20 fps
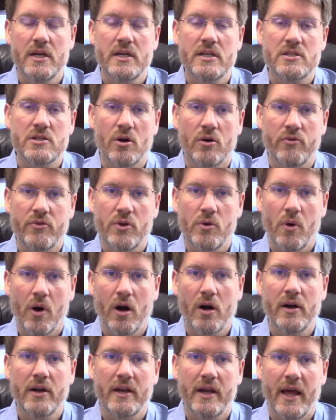So if you
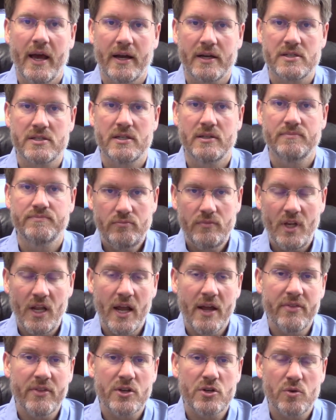are in an accident
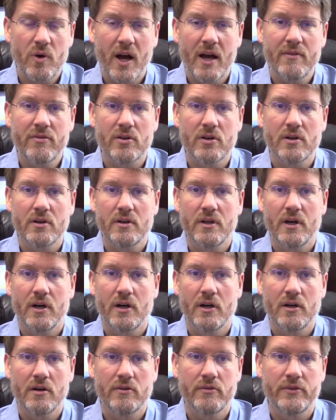and the driver
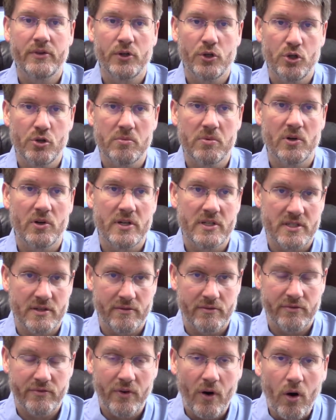of the Uber is
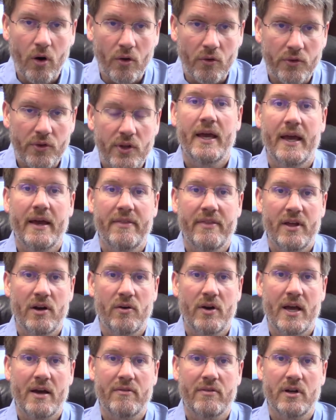at fault and they
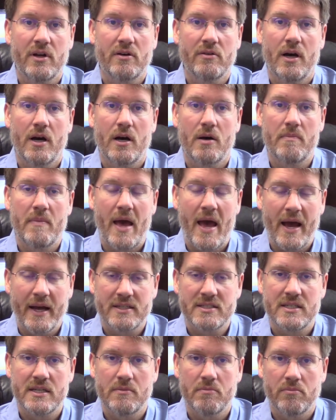don't have enough
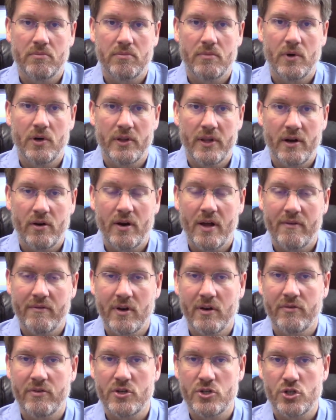accident or they don't have
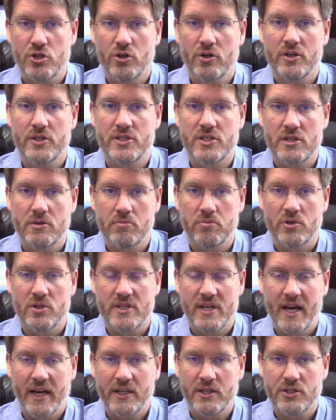enough insurance to
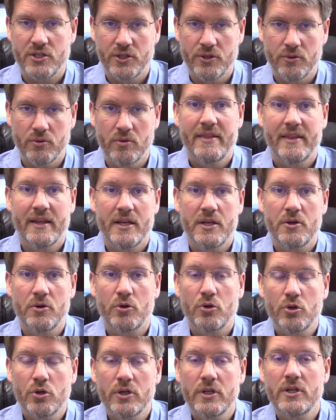protect you, then you
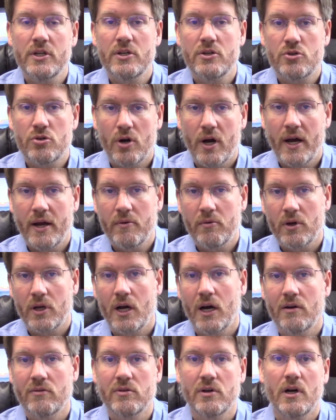could try and
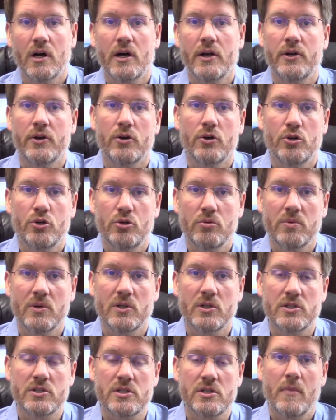recover under
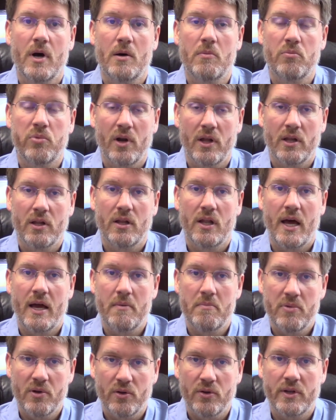Uber's umbrella
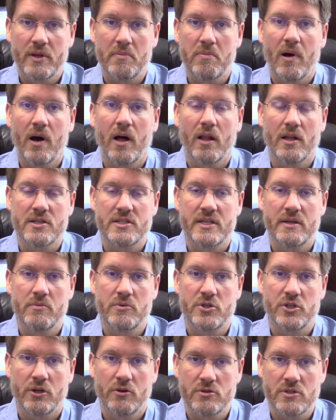liability policy,
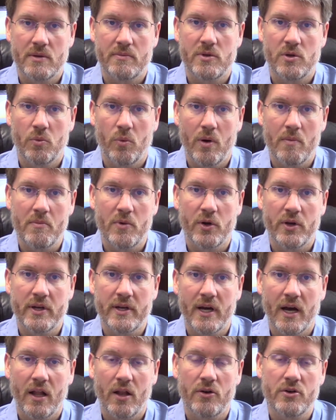which goes up to $1
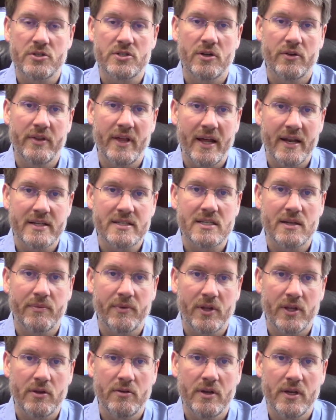million. So that is
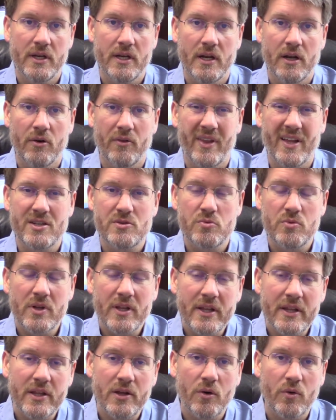something you need to know. That's
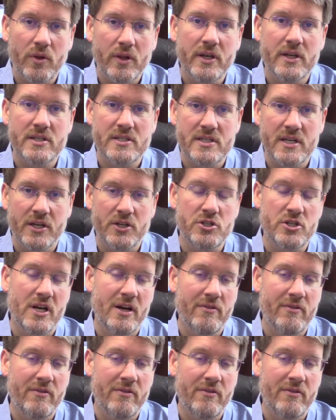really the only distinction.